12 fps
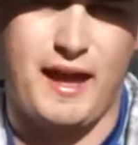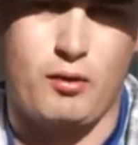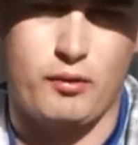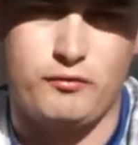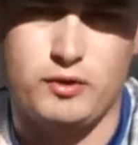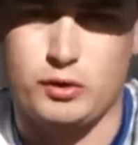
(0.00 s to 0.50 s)

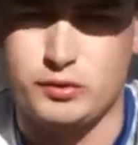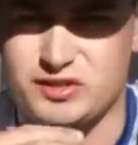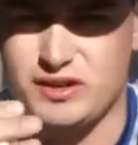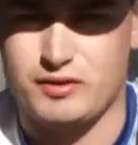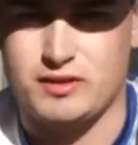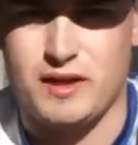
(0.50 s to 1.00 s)
how it feels
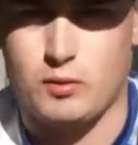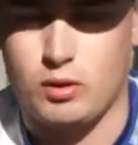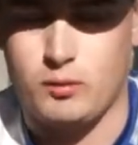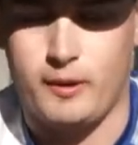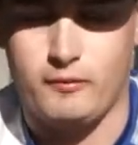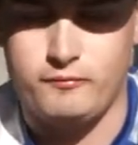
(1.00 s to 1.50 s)
and everything
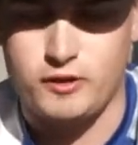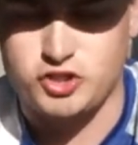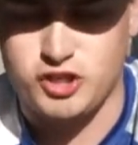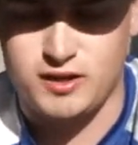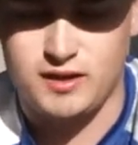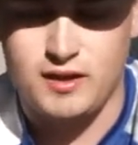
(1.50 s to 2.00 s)
while I'm out
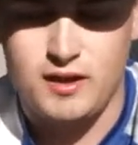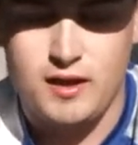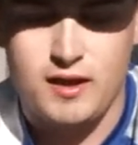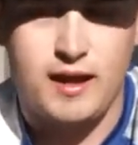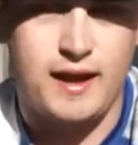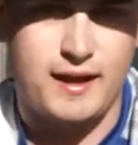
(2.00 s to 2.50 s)
fishing,
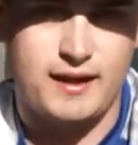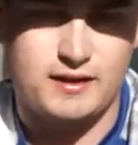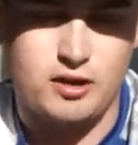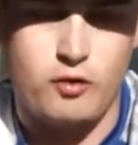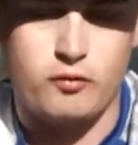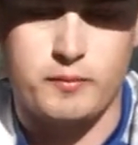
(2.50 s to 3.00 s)

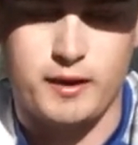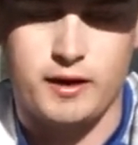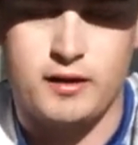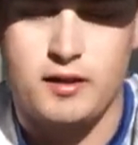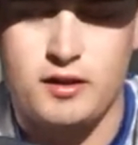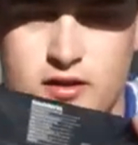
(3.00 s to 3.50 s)
and go from there.